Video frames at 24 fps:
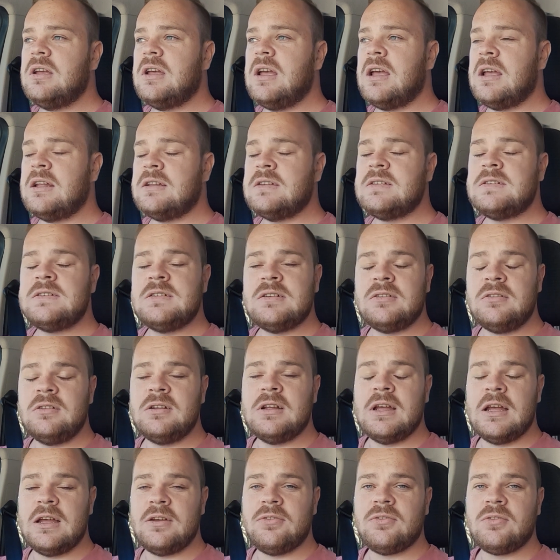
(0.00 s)
and still
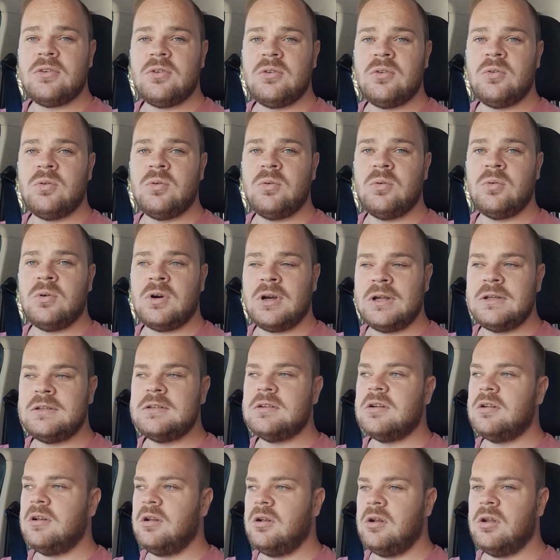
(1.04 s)
have quite
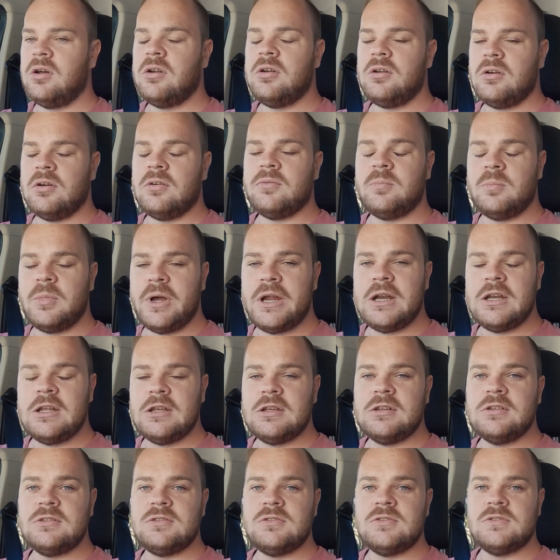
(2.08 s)
a lot of
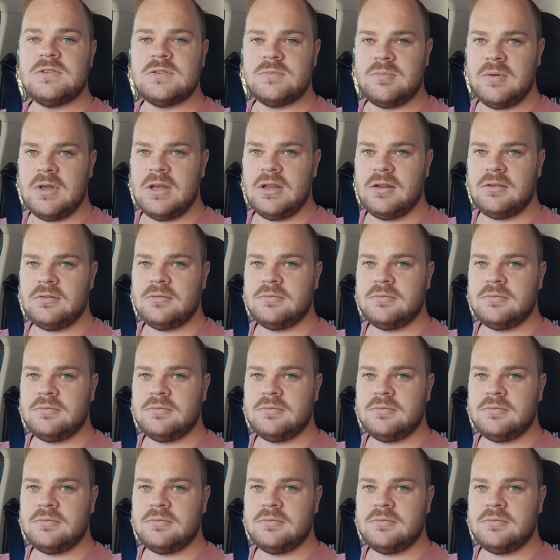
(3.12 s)
money to spare.